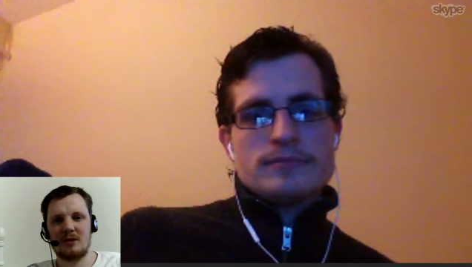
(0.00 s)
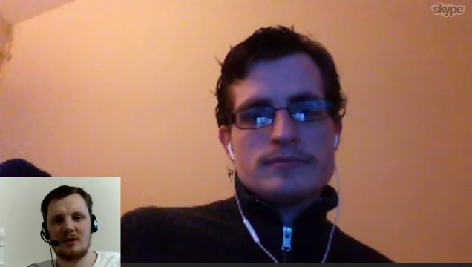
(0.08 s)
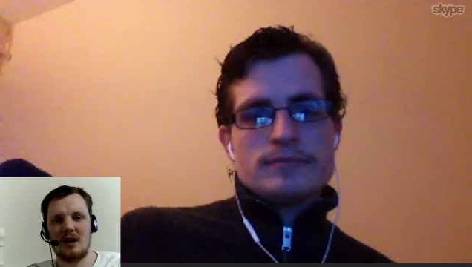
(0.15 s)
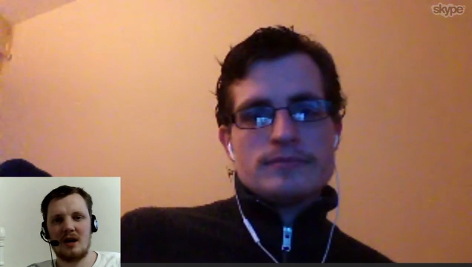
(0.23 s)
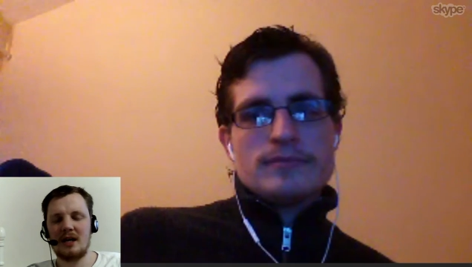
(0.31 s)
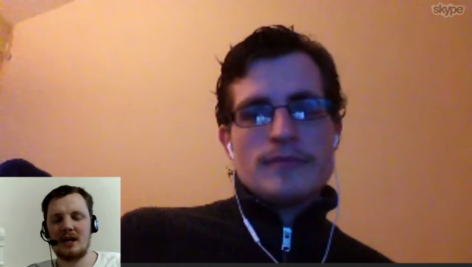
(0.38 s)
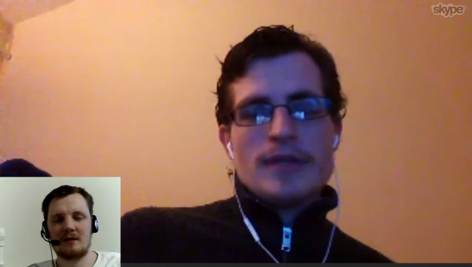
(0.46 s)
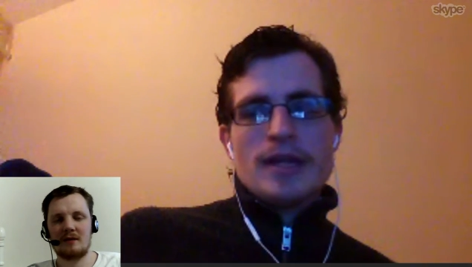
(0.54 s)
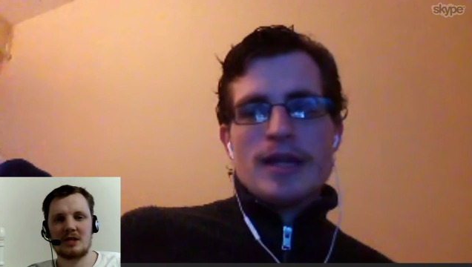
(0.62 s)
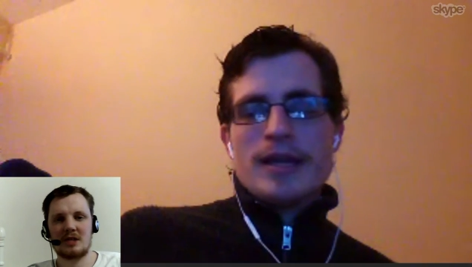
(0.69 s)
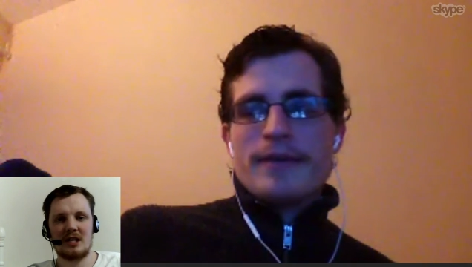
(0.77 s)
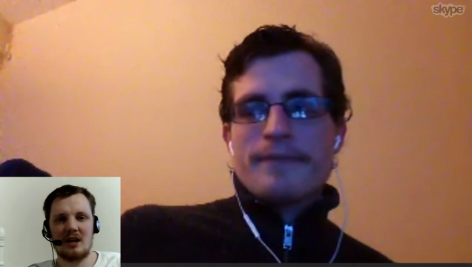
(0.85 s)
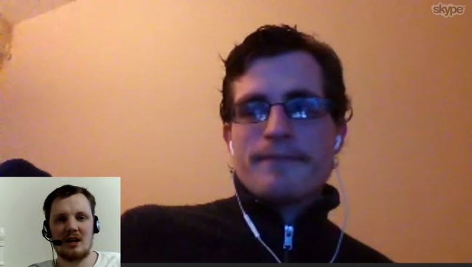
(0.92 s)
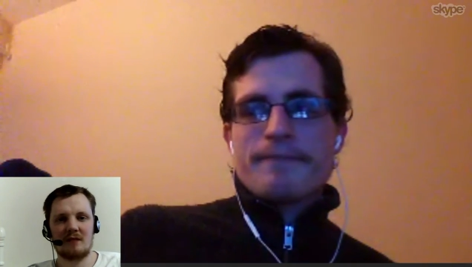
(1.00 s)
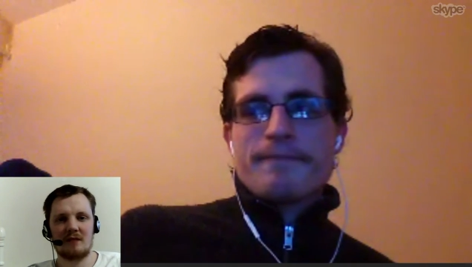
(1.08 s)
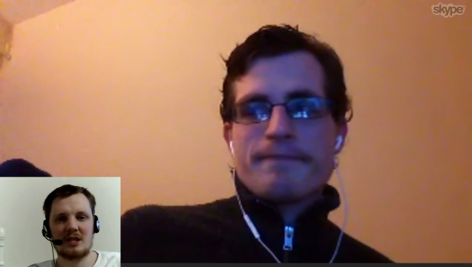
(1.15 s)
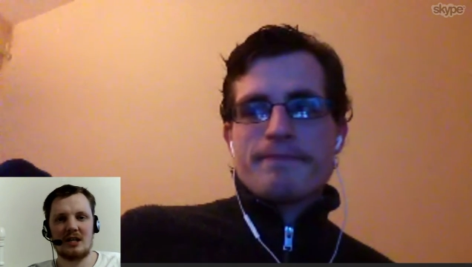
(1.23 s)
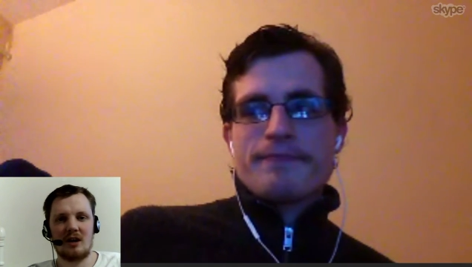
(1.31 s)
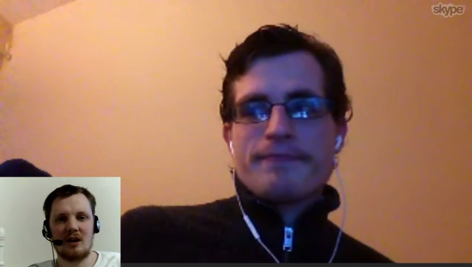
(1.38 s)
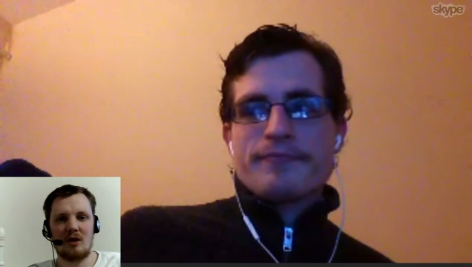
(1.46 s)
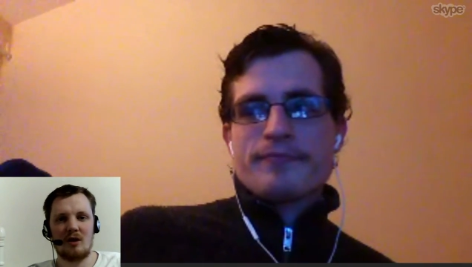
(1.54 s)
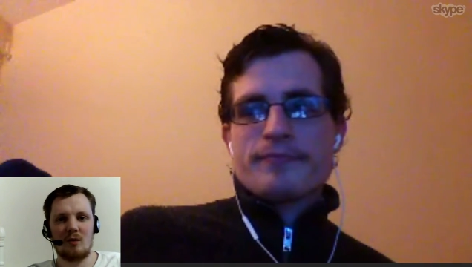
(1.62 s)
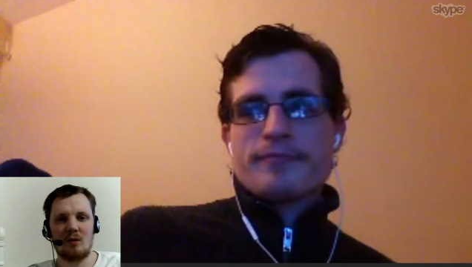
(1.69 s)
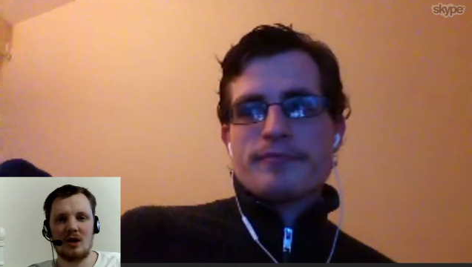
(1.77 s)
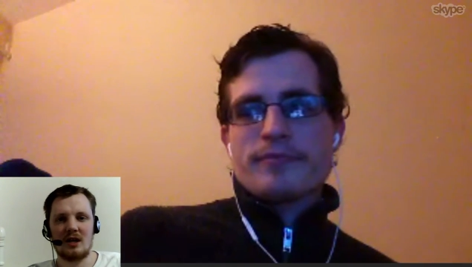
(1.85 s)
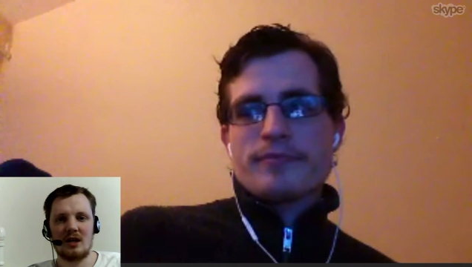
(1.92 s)
Speaker 1: I mean, I've seen I've seen a lot
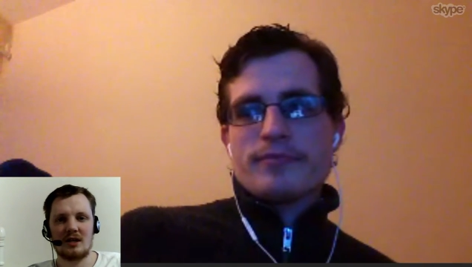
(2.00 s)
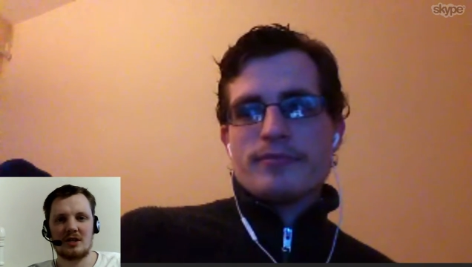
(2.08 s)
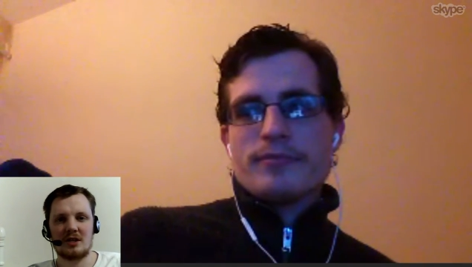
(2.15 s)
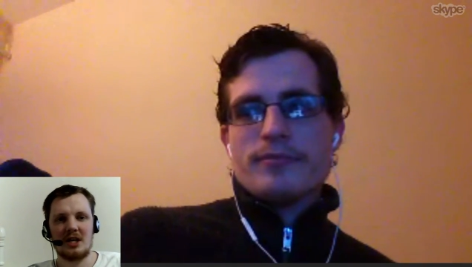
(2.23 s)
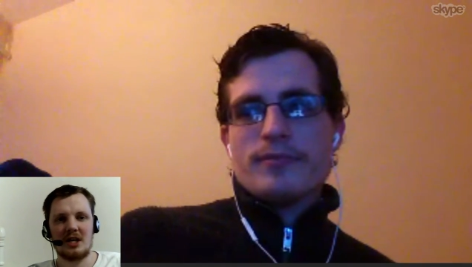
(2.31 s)
worse.